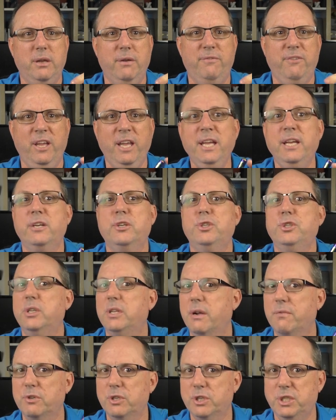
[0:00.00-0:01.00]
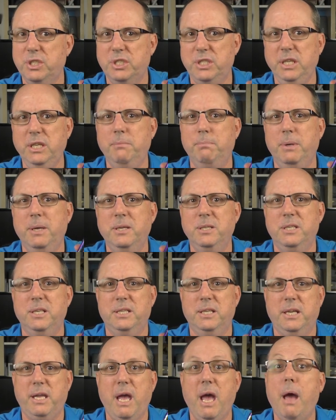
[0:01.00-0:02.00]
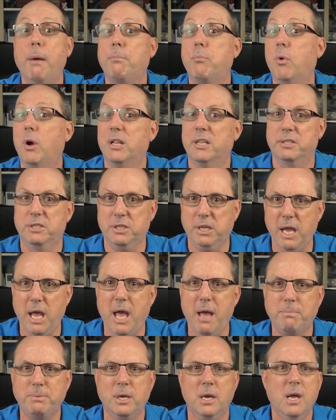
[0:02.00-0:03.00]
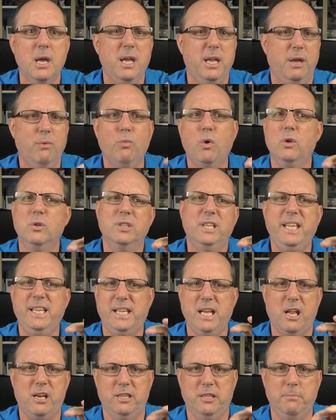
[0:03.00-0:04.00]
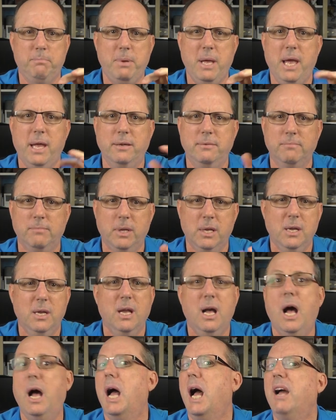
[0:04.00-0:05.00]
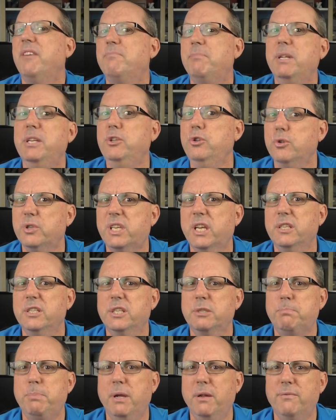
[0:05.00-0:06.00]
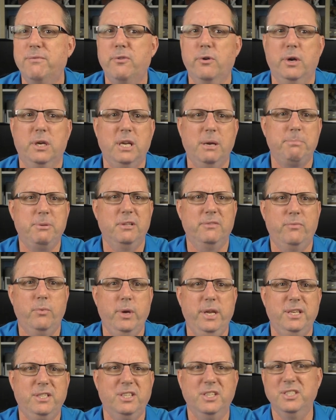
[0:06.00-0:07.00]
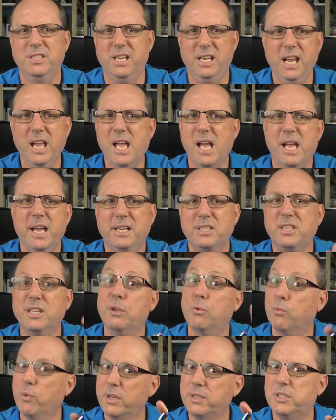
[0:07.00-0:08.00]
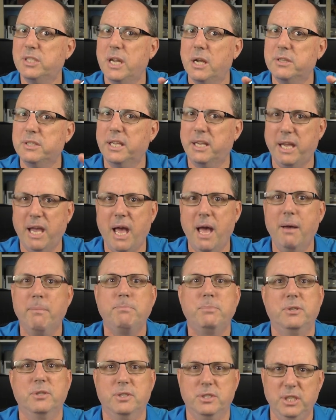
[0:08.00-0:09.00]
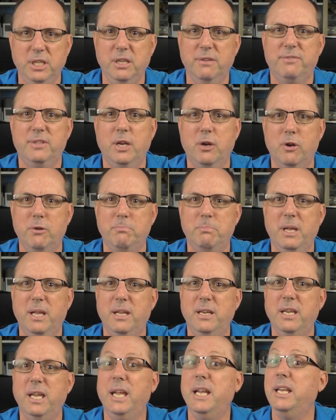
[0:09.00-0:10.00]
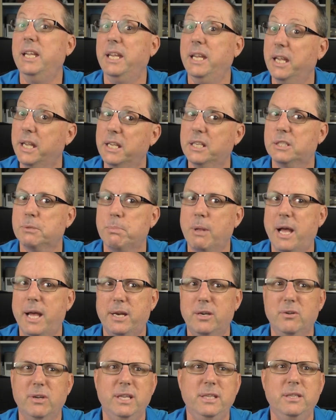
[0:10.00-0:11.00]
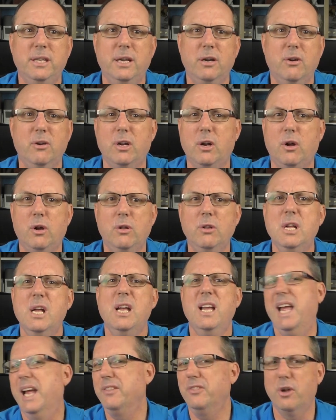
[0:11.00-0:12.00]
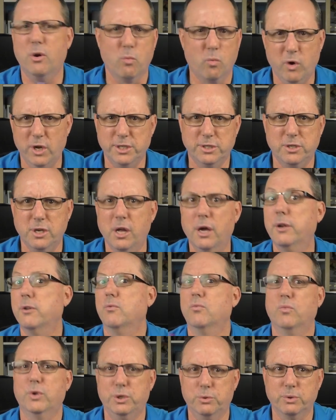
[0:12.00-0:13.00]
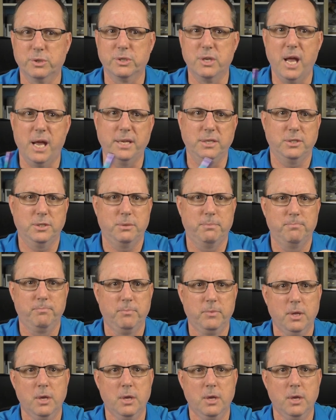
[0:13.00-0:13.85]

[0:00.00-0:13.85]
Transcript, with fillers: if ink should ever seep into the cap while it's capped, it won't leak out of the pen. Uh, I've been using this pen for a couple of weeks, and today I actually rinsed out the cap to see if there had been any ink splatter in there at all, and there was none, which was nice.